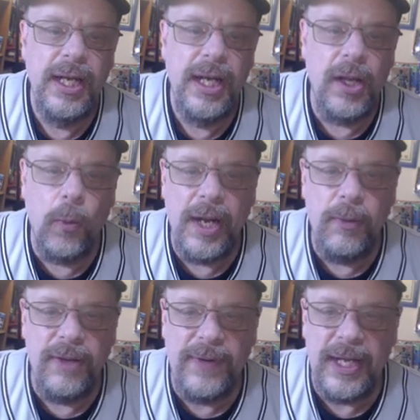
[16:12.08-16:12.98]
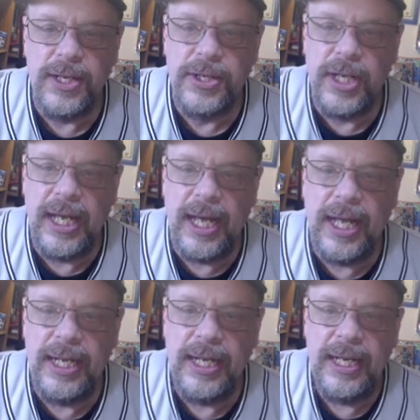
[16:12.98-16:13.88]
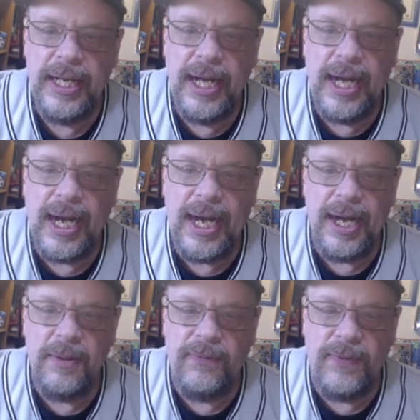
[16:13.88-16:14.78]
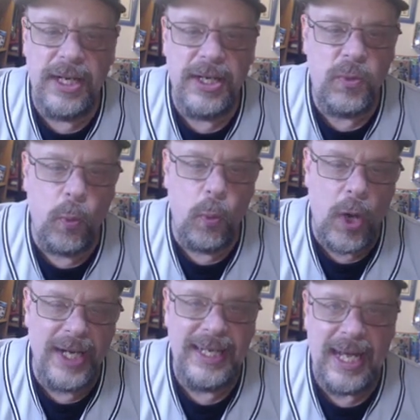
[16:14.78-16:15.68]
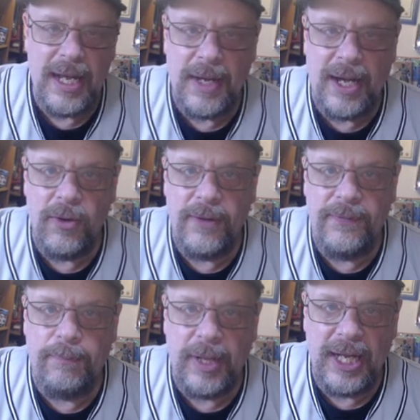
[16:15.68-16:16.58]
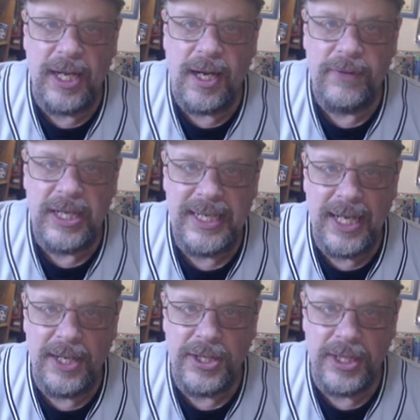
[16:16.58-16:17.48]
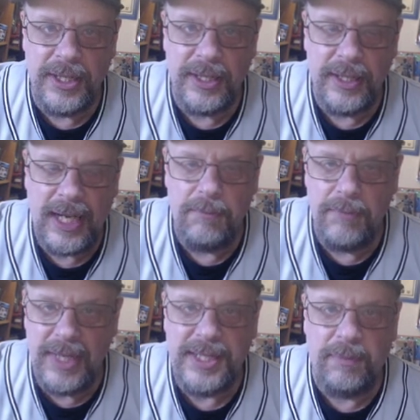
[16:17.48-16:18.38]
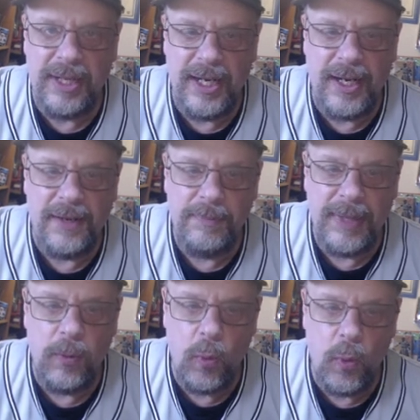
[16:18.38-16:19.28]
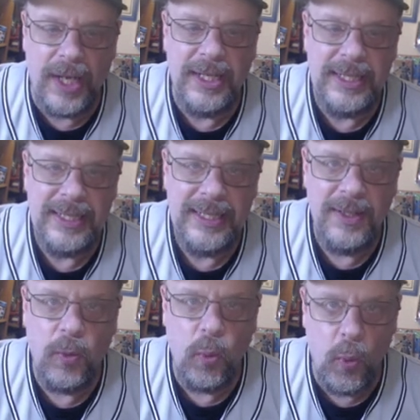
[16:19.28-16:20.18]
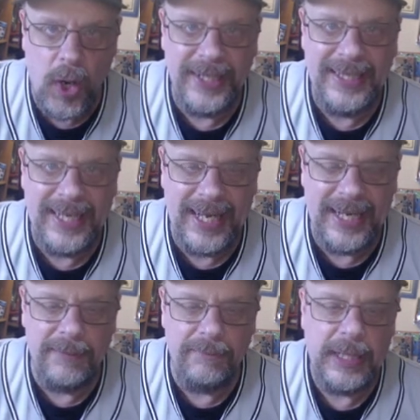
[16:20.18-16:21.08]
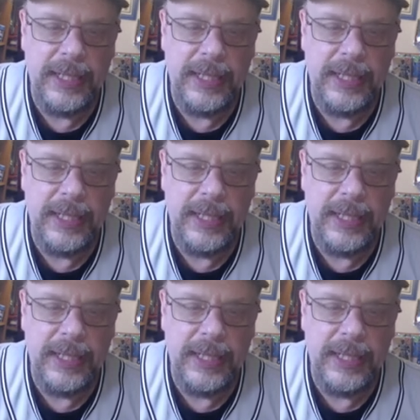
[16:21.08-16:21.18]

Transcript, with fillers: The way we finished again, I finished one game out of playoff contention. I missed the playoffs by one one game,